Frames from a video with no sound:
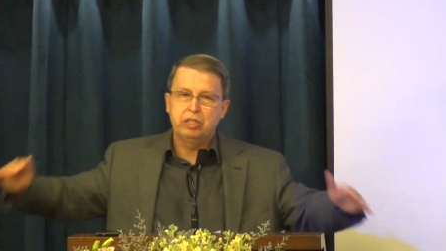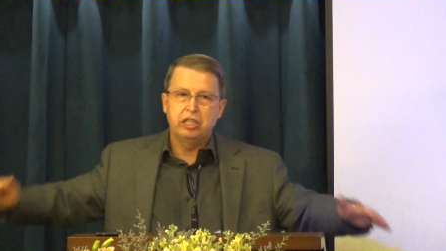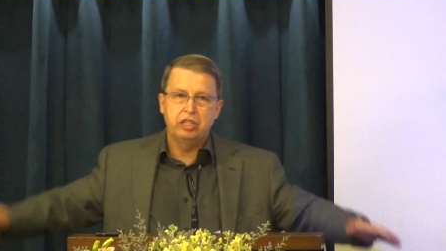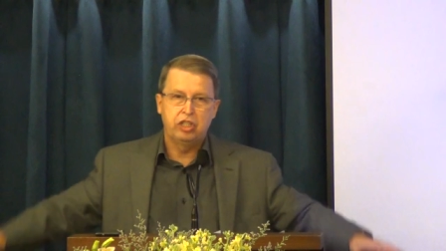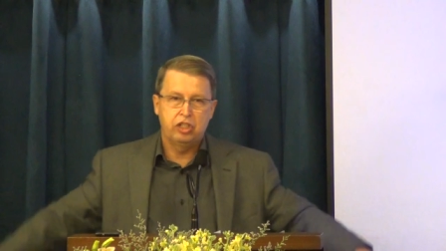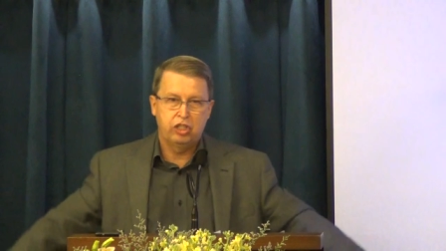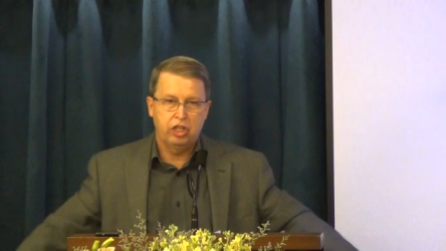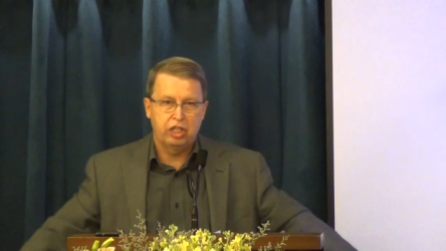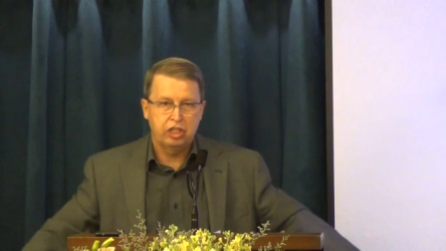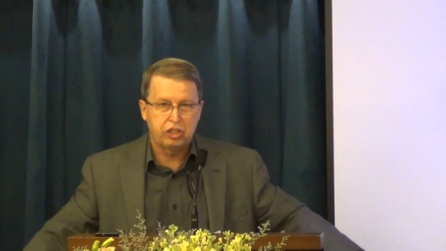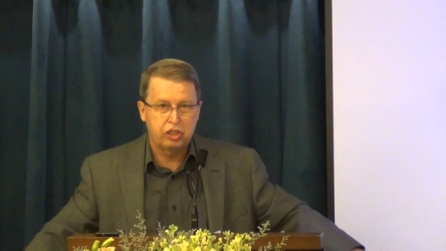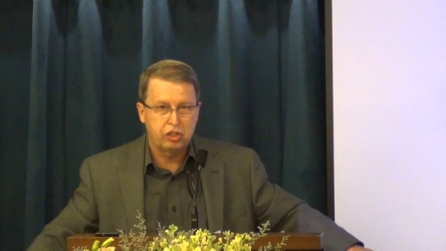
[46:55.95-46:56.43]

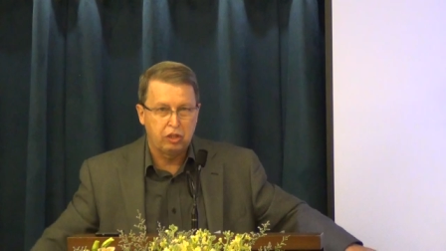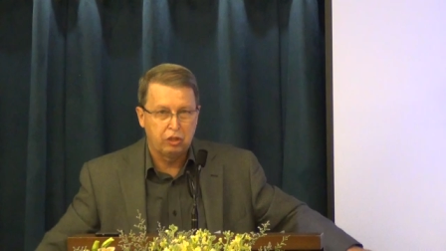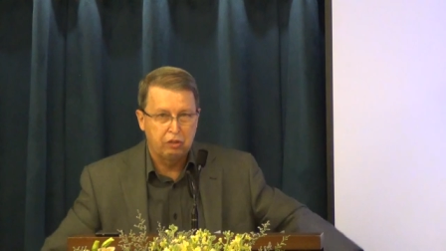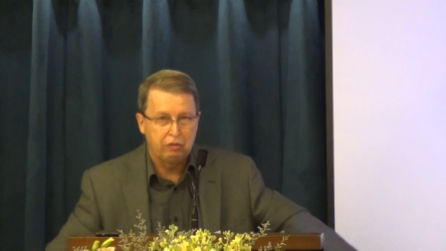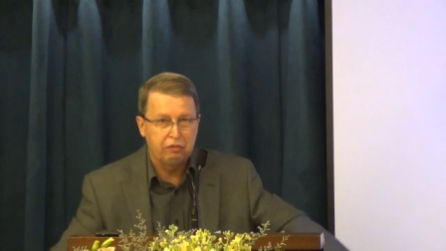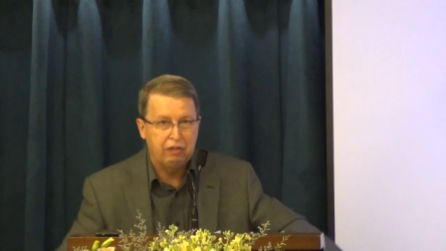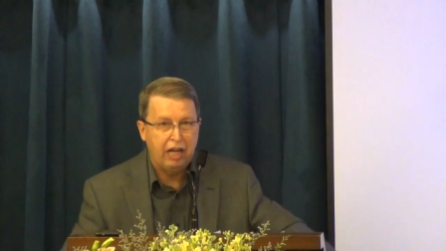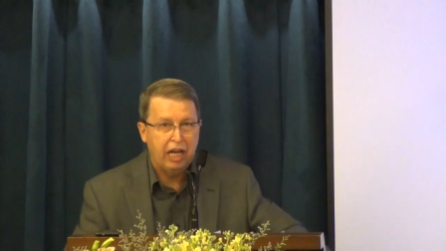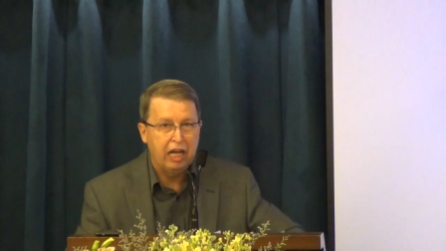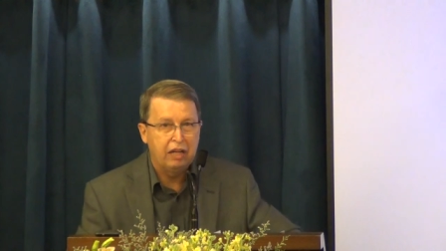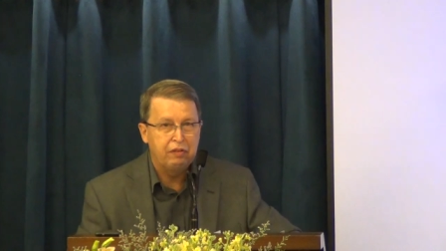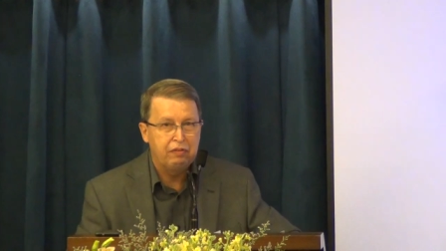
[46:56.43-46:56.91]
than just
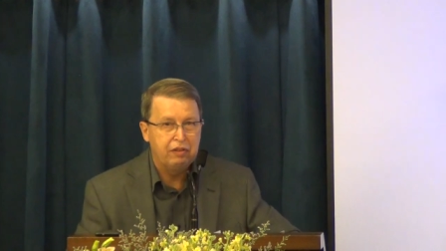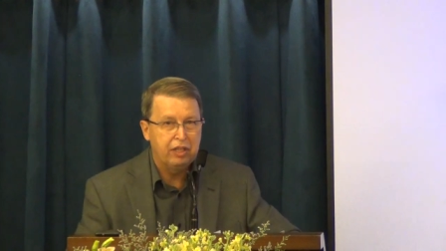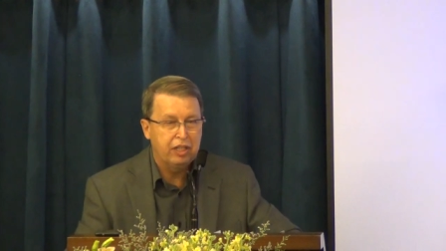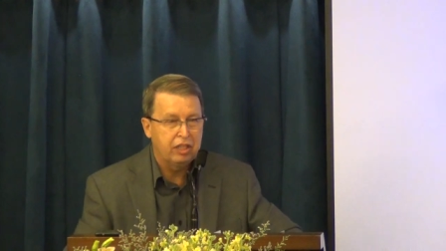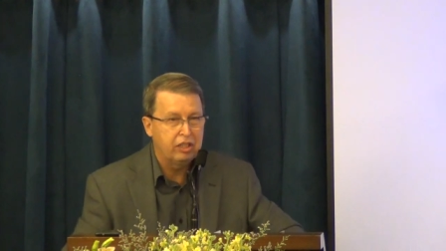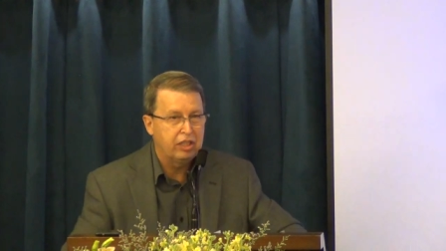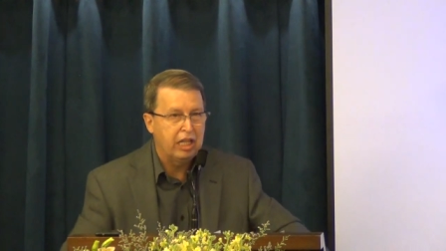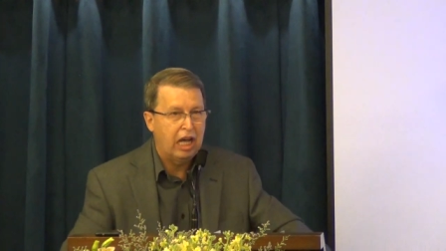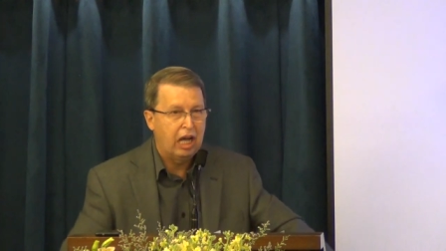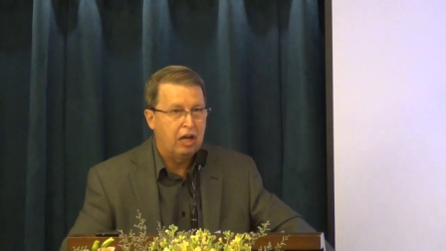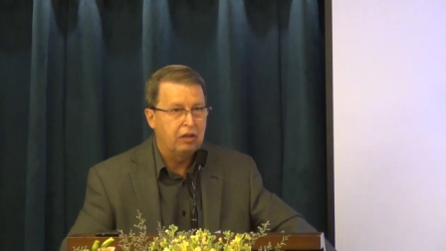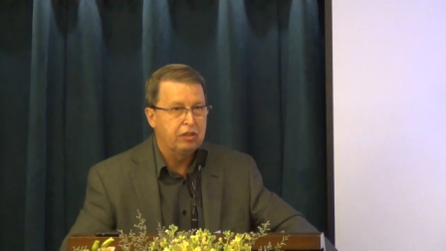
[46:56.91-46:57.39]

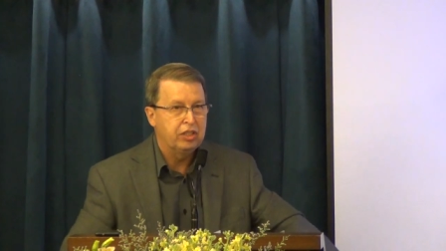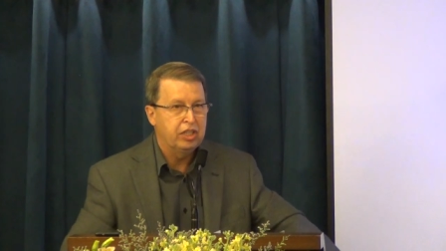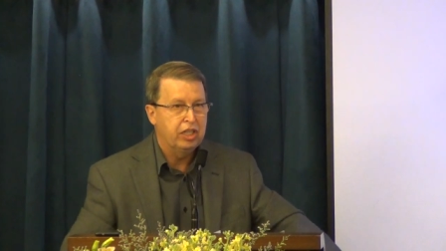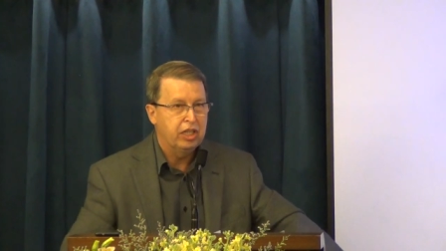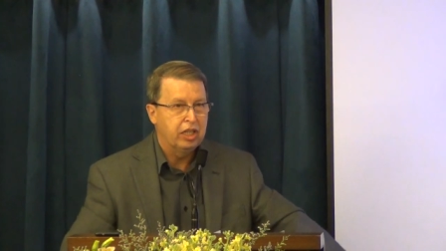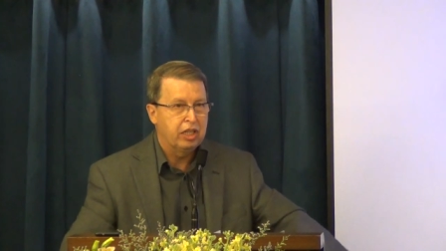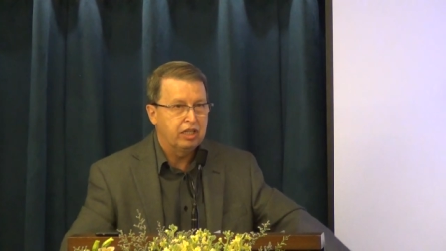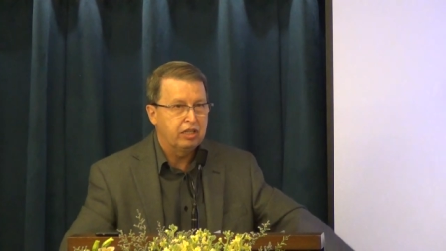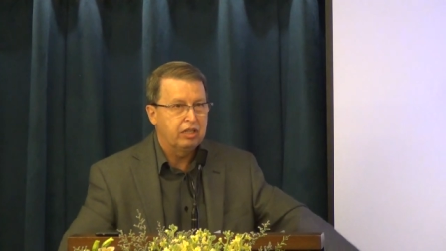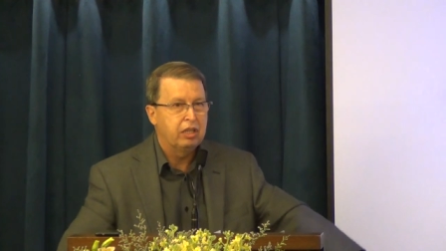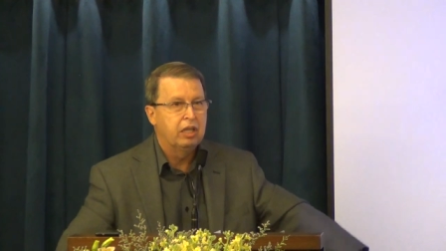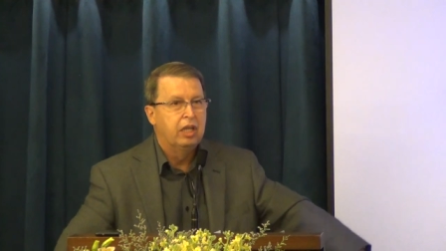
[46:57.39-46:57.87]
surviving down
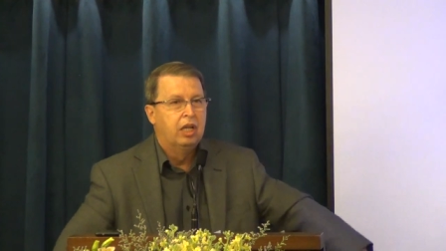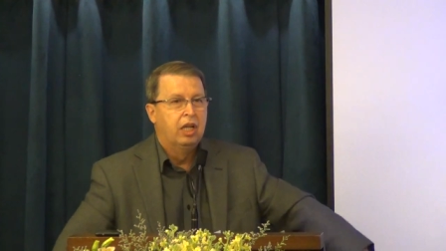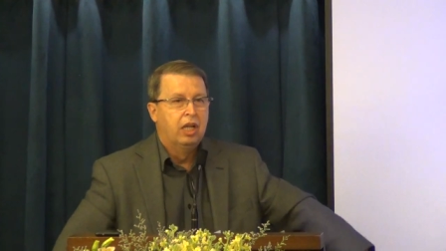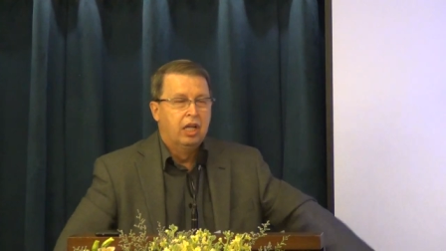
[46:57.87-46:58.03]
here